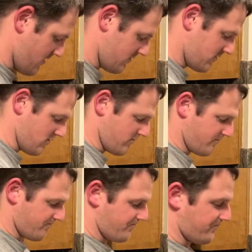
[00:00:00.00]
so
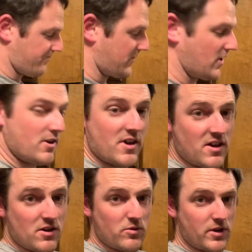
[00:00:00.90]

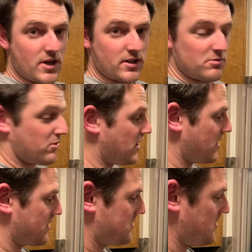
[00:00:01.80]
we got the
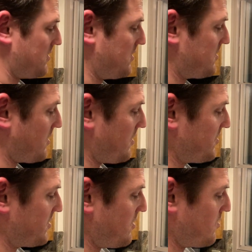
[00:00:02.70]
box. It's all
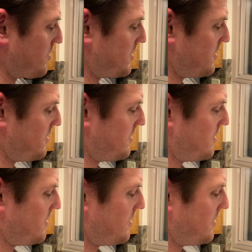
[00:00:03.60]
soaked.
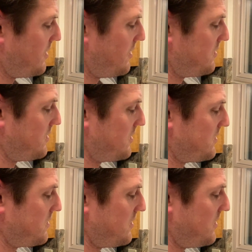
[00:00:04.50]
As you can
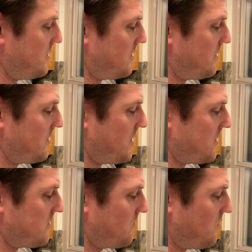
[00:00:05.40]
see, got some
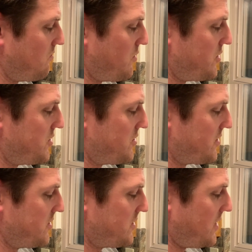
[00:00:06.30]
moisture
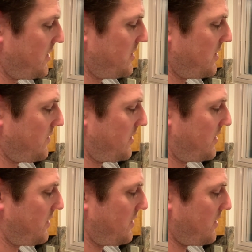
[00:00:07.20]
inside there. We
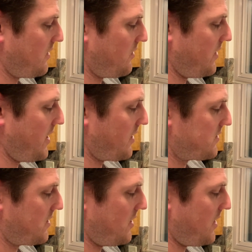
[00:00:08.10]
got a little X
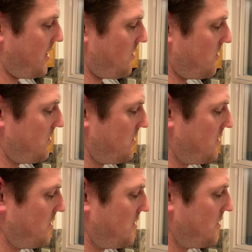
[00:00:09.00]
cut out.
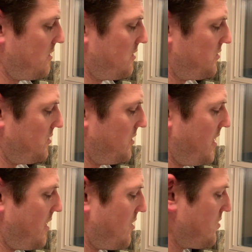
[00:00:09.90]
So
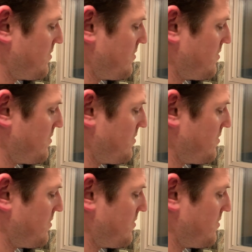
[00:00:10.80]
now